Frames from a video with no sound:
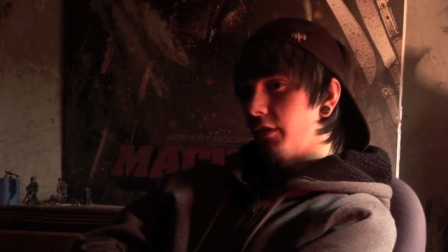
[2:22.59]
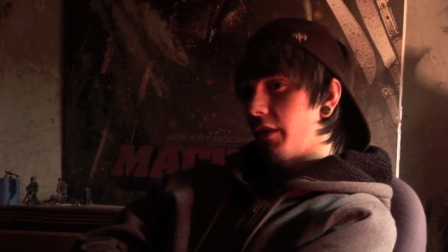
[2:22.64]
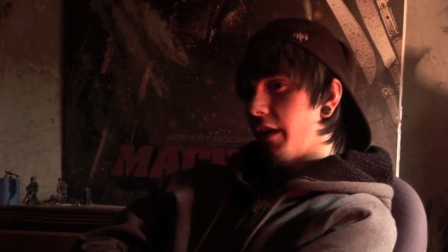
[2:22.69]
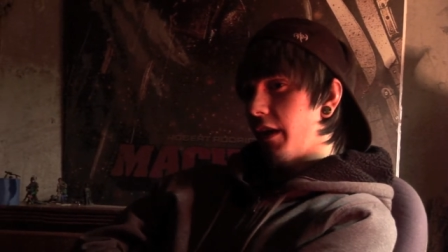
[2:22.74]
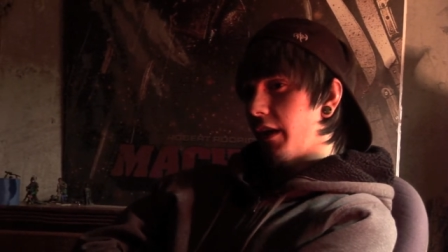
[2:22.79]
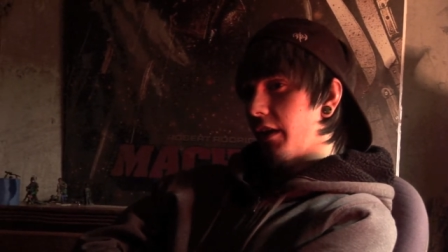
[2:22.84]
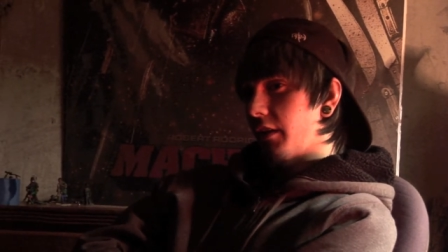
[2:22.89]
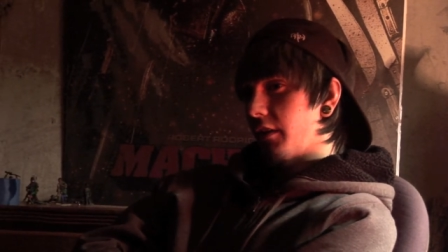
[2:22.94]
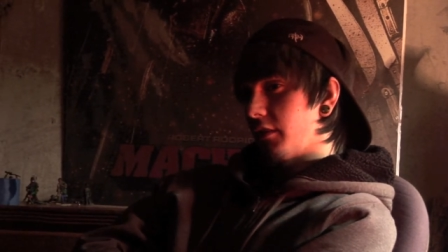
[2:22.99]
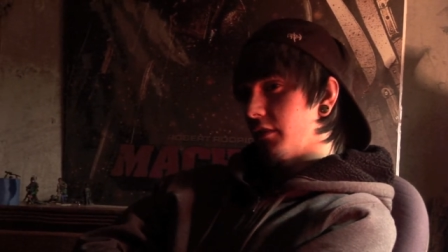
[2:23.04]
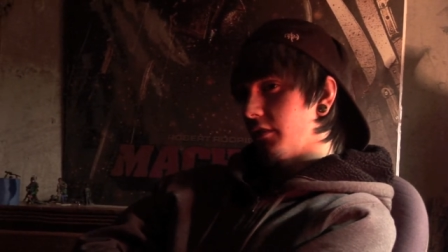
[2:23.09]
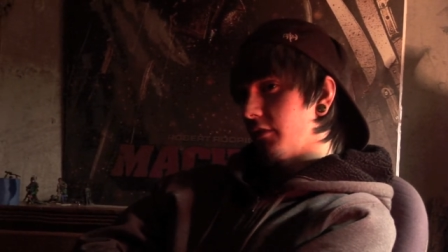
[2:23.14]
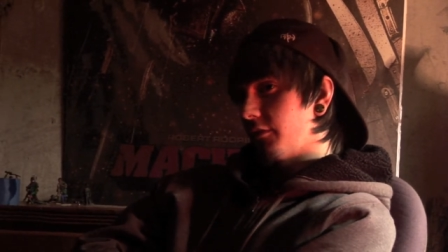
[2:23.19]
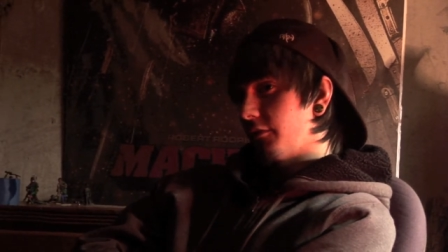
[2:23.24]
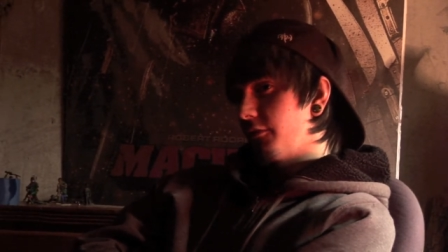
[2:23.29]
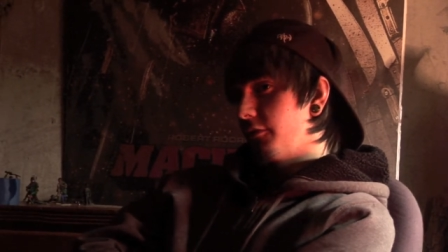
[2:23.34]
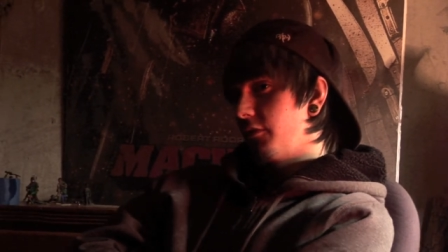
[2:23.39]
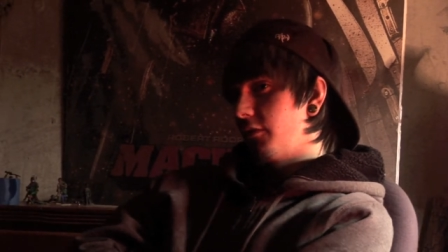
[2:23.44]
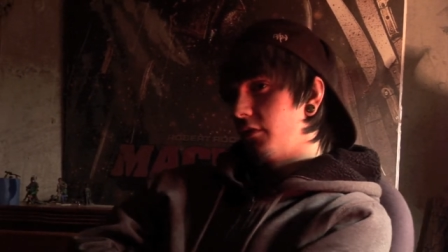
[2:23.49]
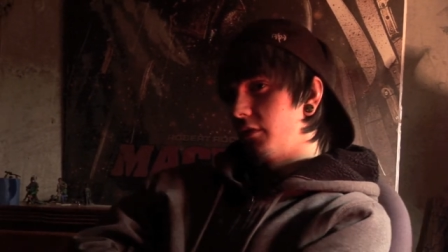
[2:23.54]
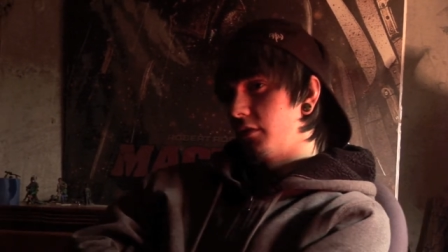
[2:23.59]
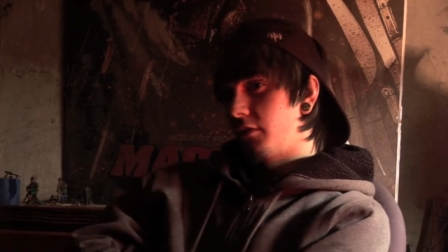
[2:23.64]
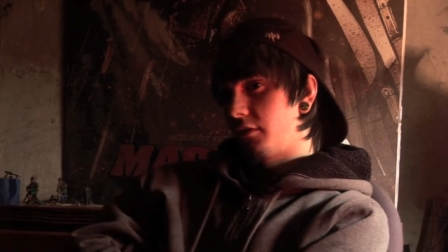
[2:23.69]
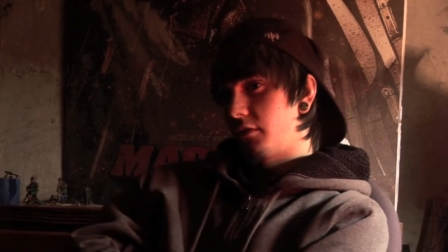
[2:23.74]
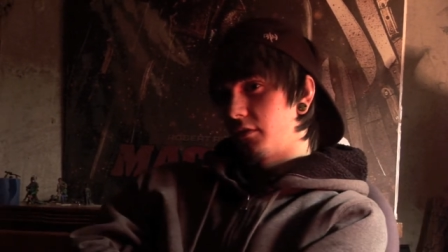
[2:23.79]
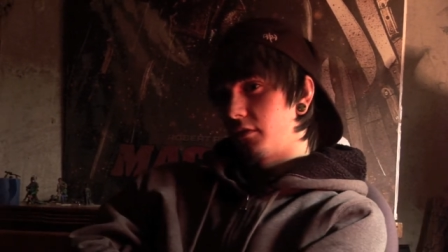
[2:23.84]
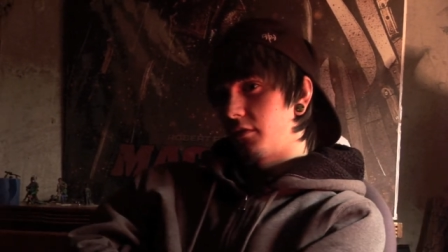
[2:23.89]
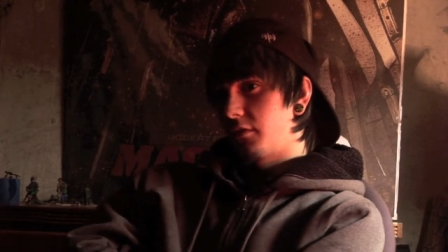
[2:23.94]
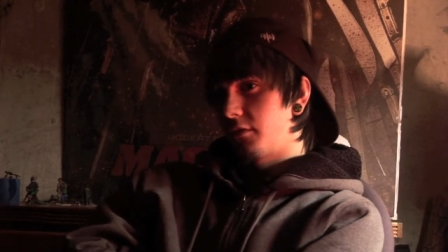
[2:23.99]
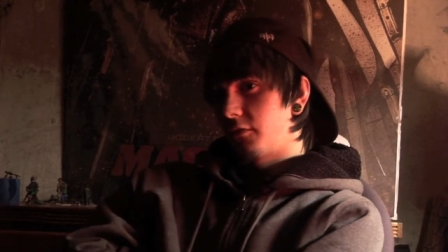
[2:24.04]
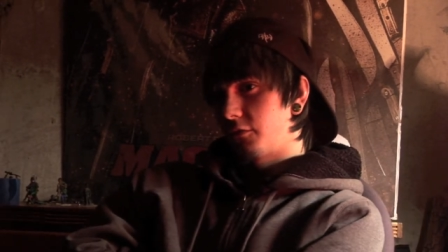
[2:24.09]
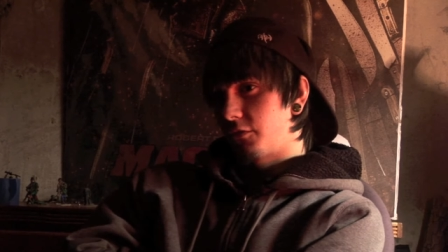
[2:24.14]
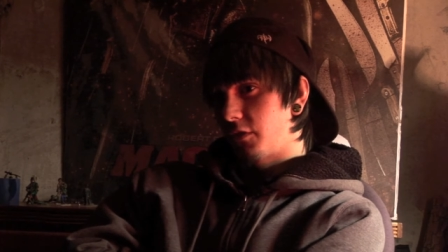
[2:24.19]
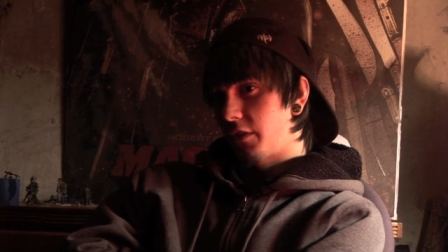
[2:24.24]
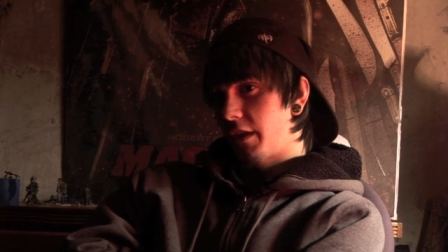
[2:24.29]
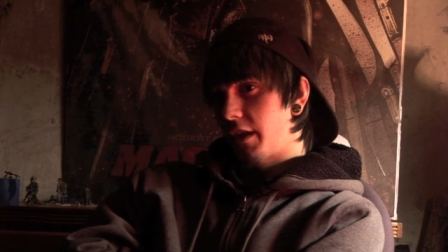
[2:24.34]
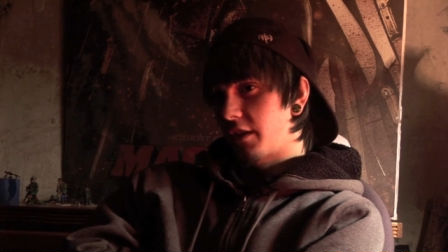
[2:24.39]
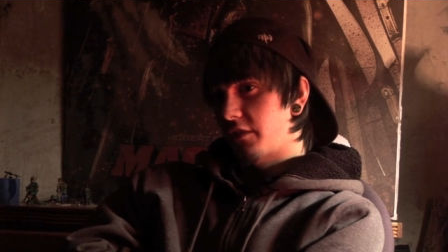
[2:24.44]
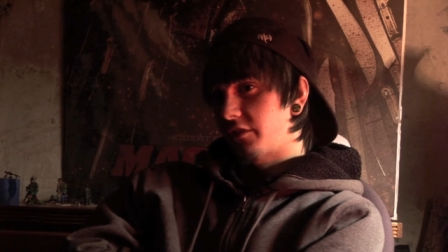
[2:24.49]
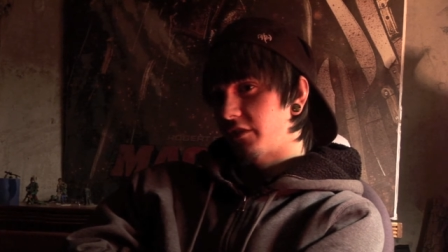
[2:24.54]
that, for
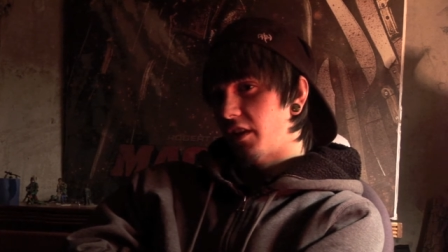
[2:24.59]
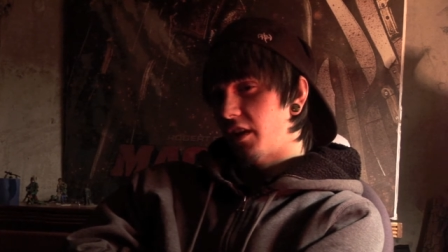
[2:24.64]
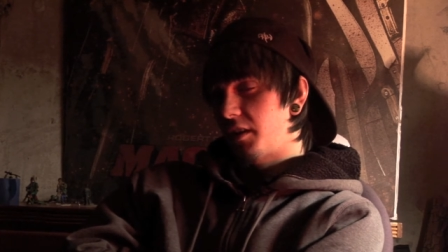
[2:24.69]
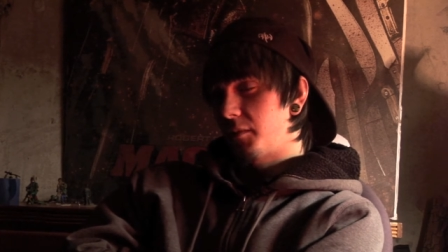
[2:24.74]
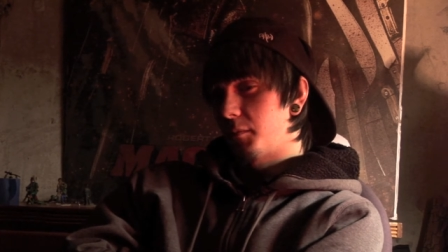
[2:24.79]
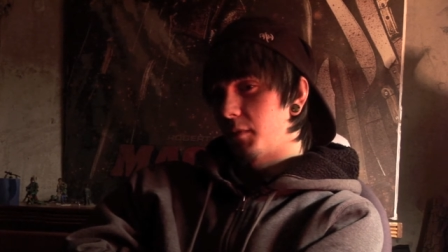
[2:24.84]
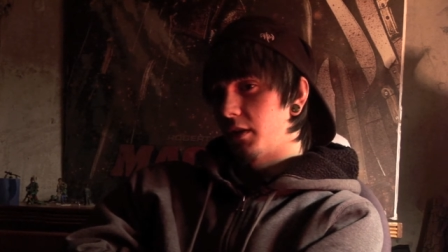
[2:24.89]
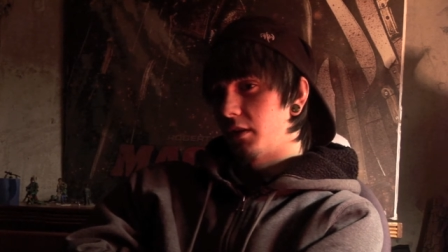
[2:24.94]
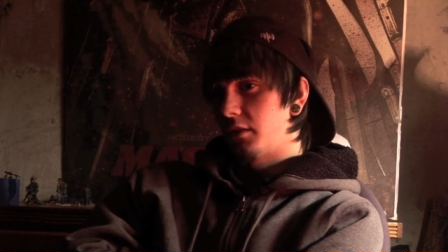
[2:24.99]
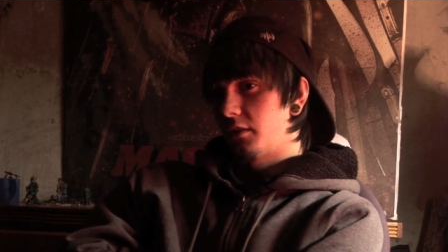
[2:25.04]
that assignment.